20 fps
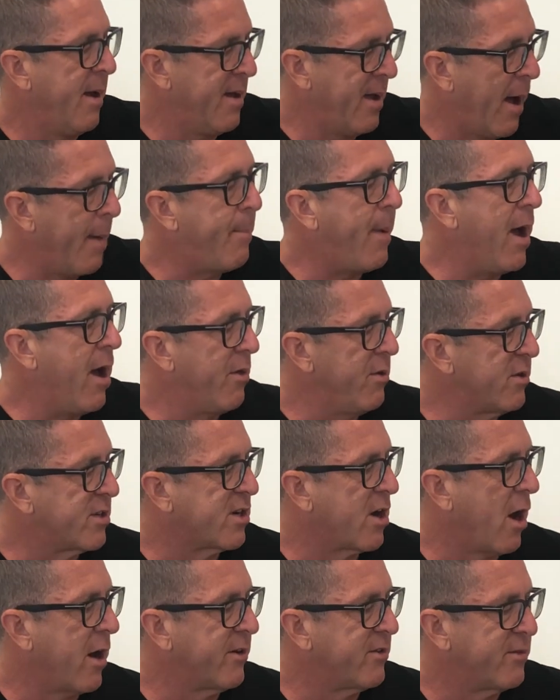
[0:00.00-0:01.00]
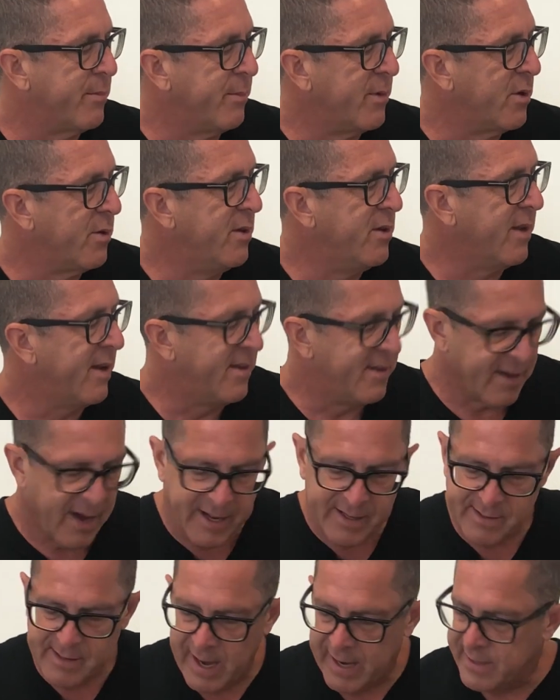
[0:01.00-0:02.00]
I buy all those cars from you. And
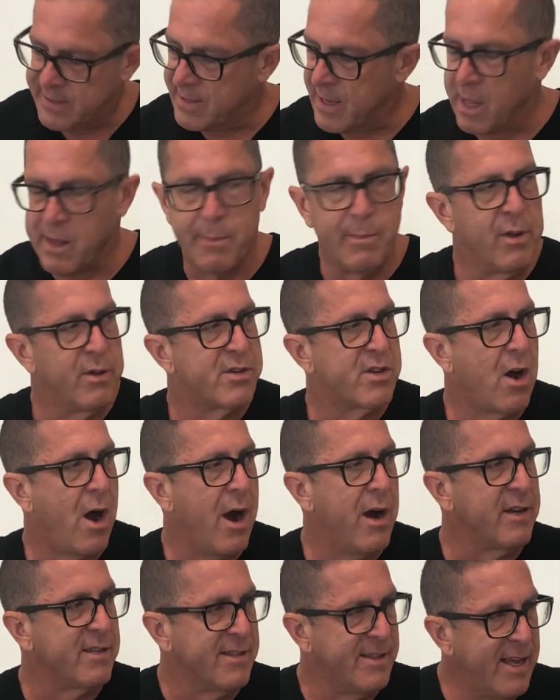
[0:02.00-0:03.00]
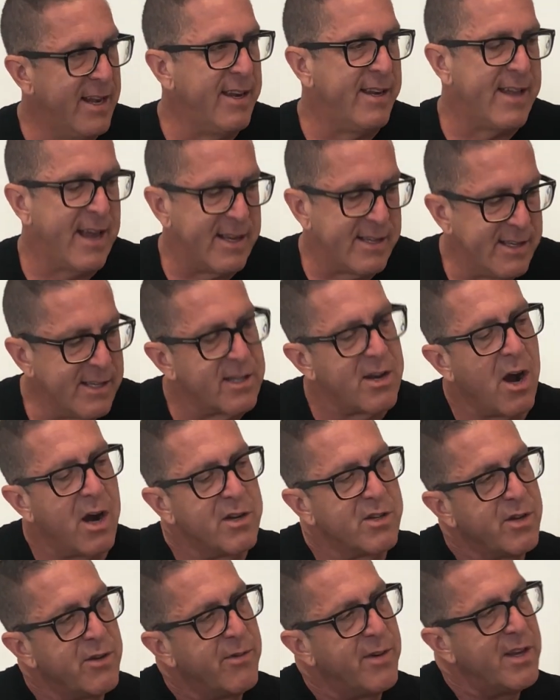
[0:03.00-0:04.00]
I sell him those cars. And then he takes these
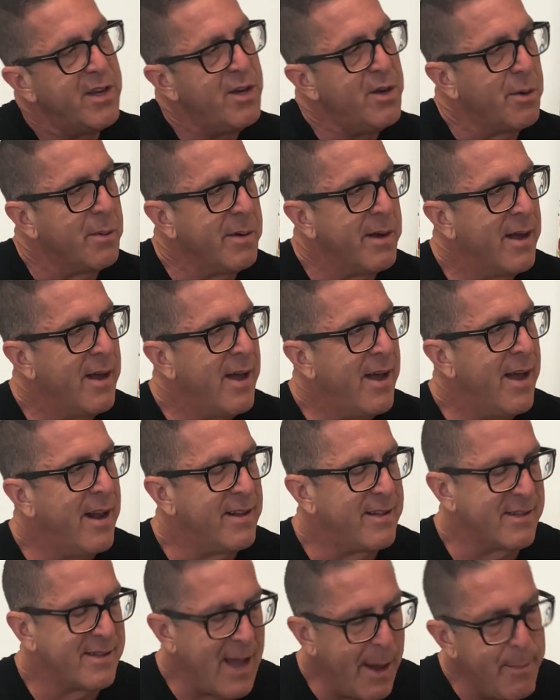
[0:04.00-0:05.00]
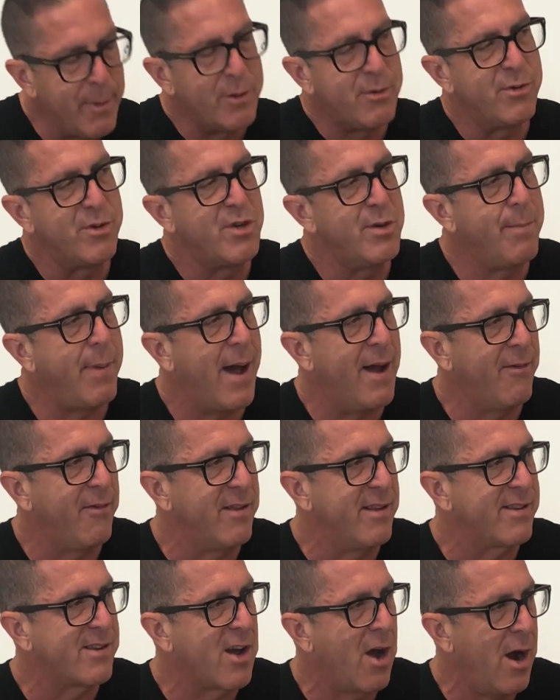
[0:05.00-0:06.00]
cars over to you. He says, how much would you buy for
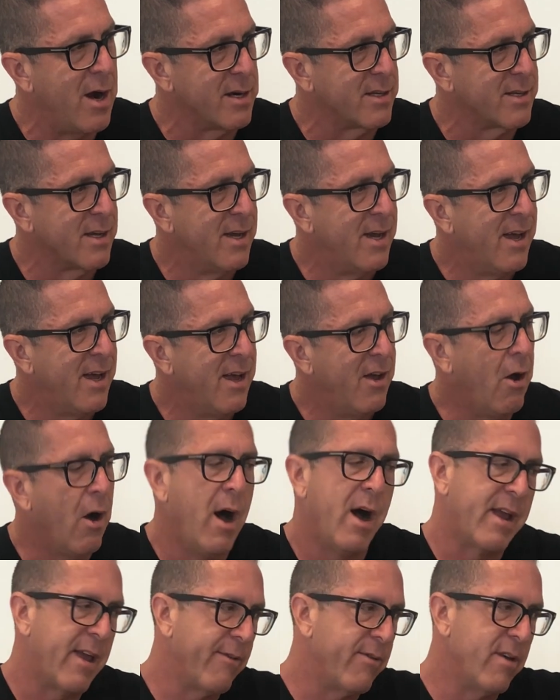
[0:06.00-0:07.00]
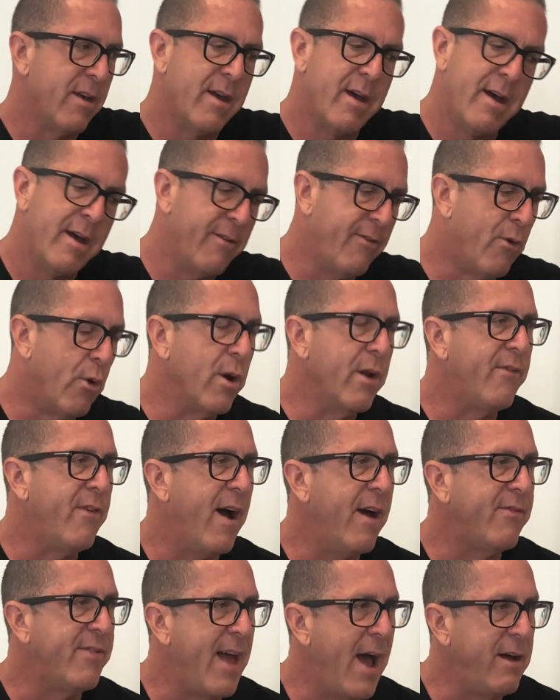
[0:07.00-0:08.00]
these cars? I'll give you
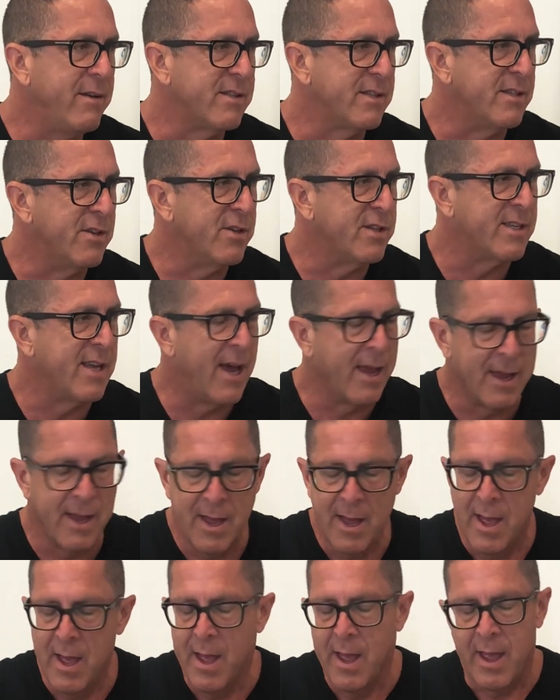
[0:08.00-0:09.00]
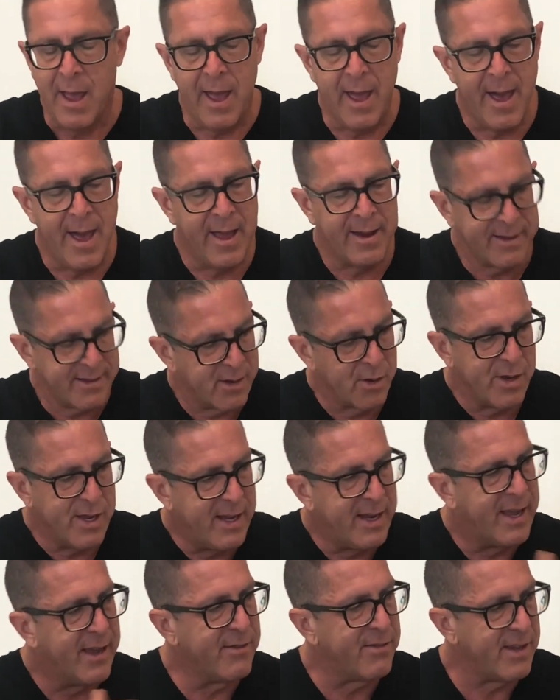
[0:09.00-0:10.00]
45,000, you say. And so
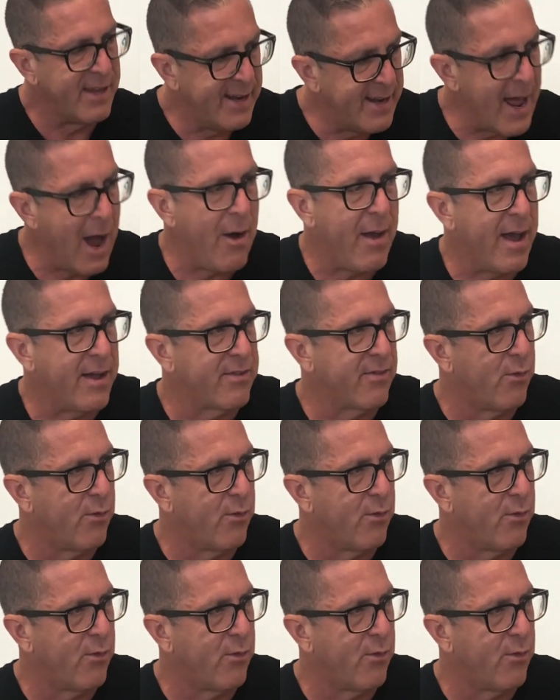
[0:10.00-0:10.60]
he now has